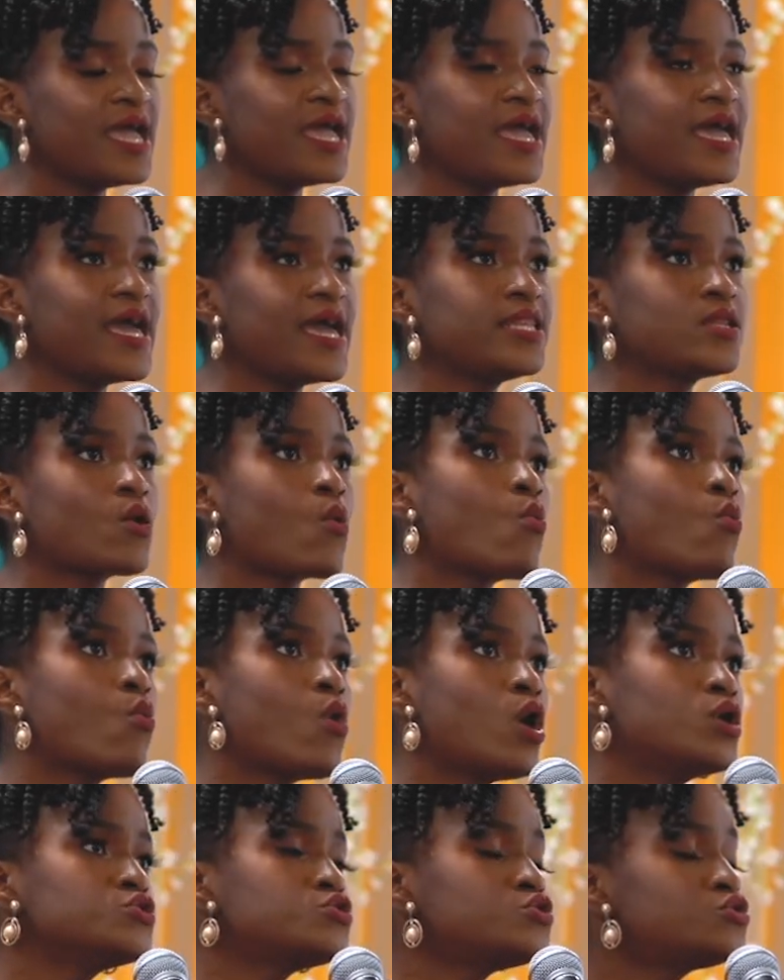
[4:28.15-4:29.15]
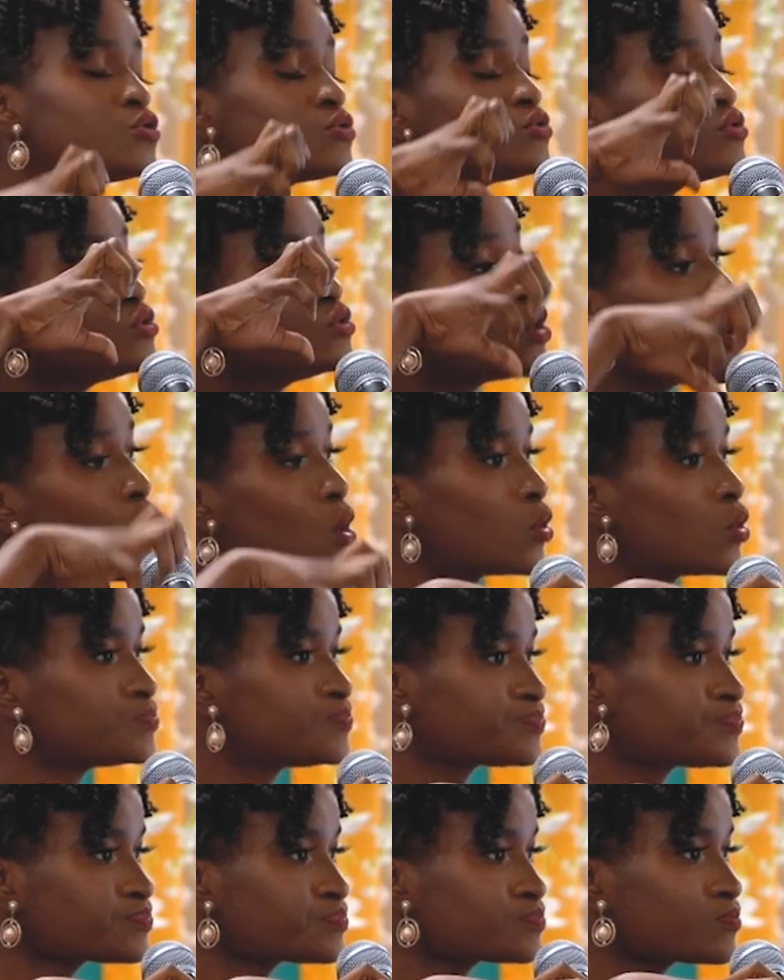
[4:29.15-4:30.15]
And once you know
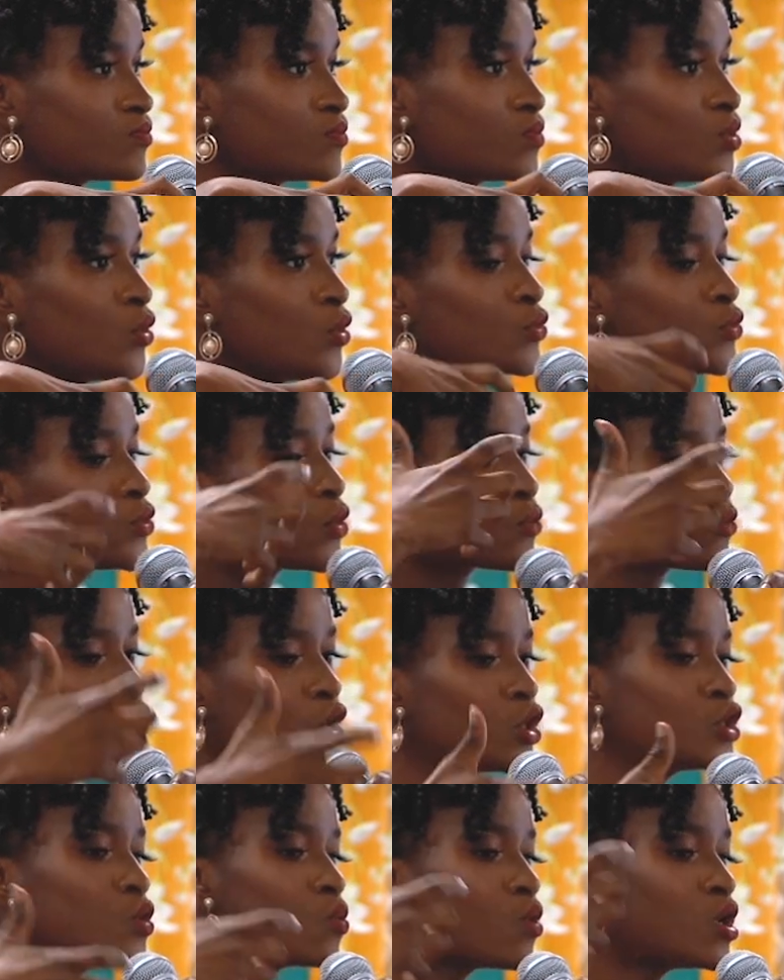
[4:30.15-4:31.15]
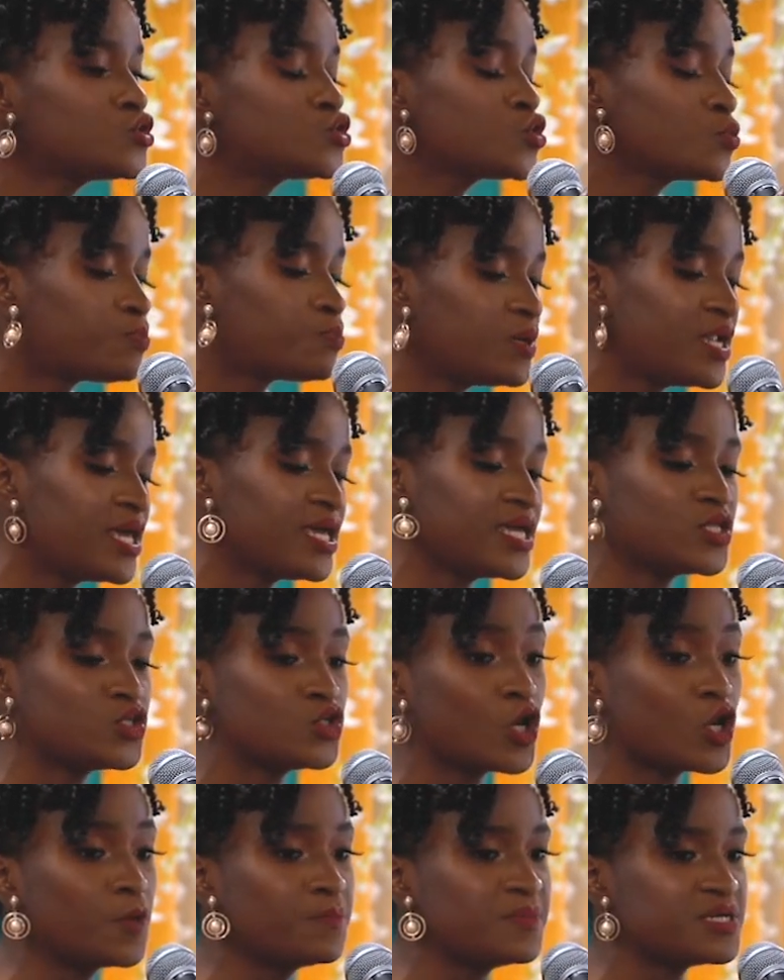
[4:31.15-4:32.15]
the role you want to play in
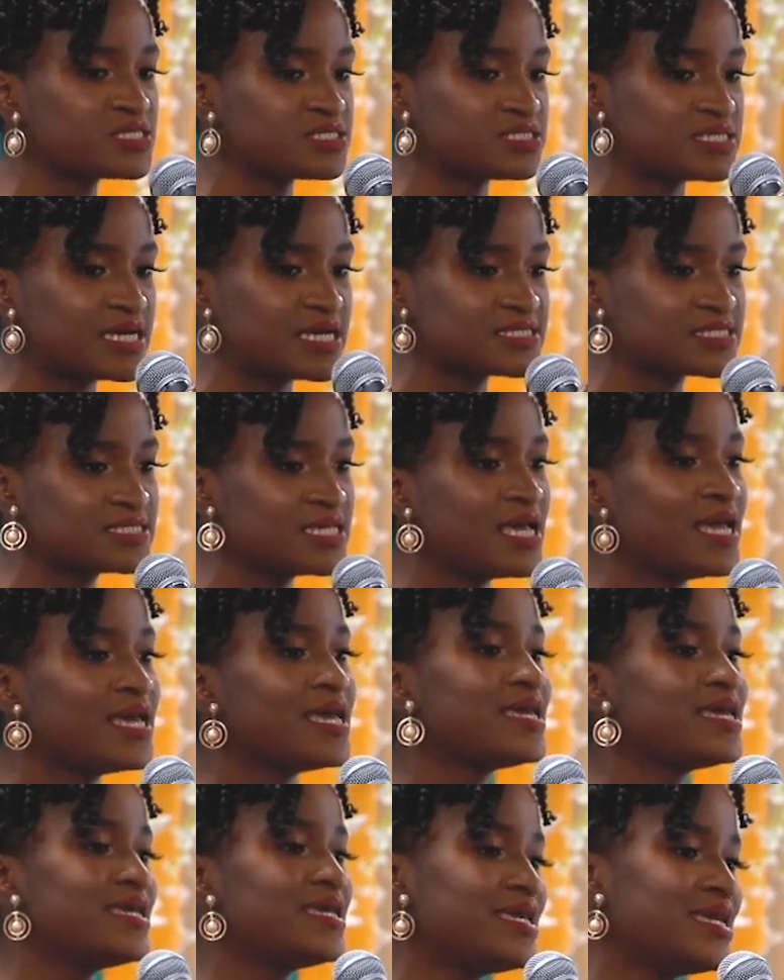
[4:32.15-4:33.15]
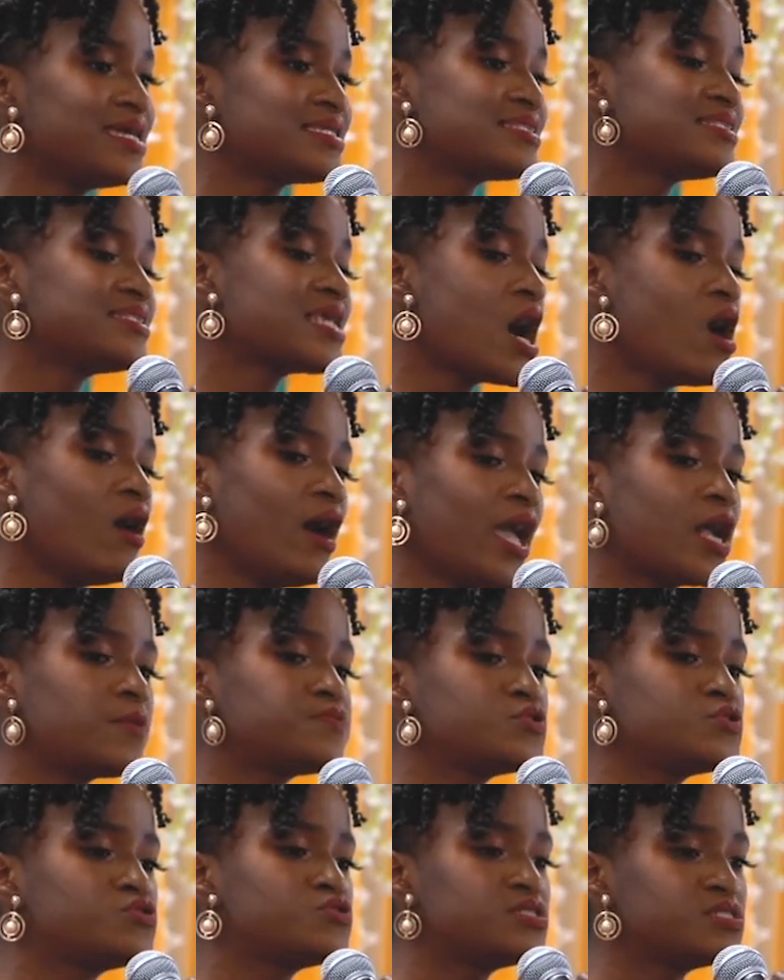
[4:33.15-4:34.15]
your business, it now helps
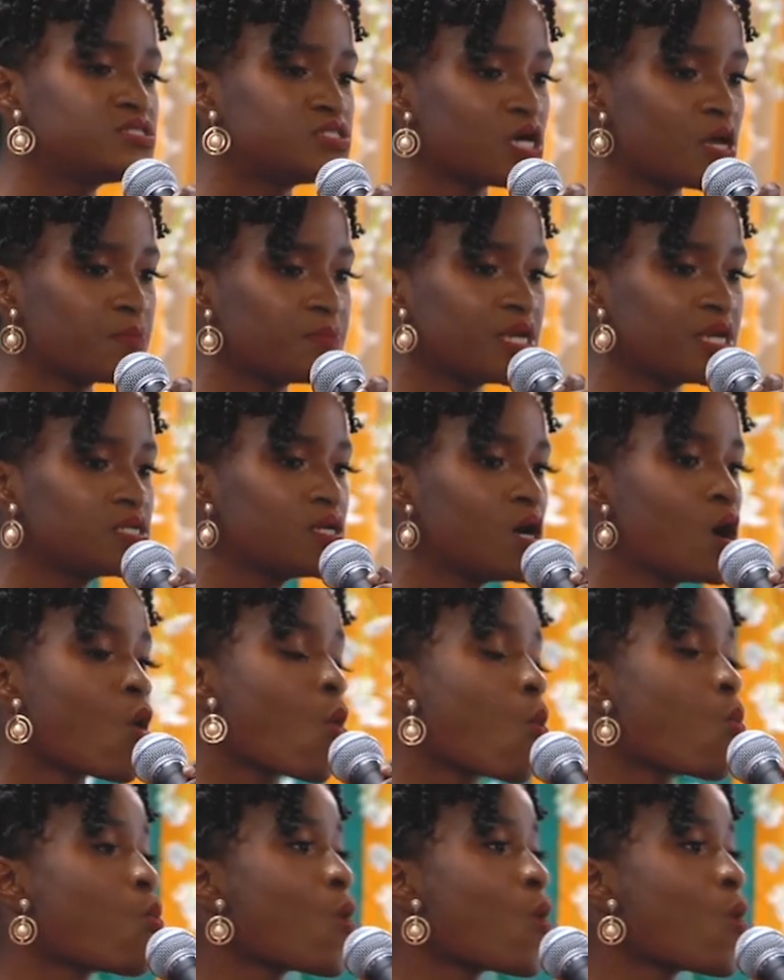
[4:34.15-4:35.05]
you to determine what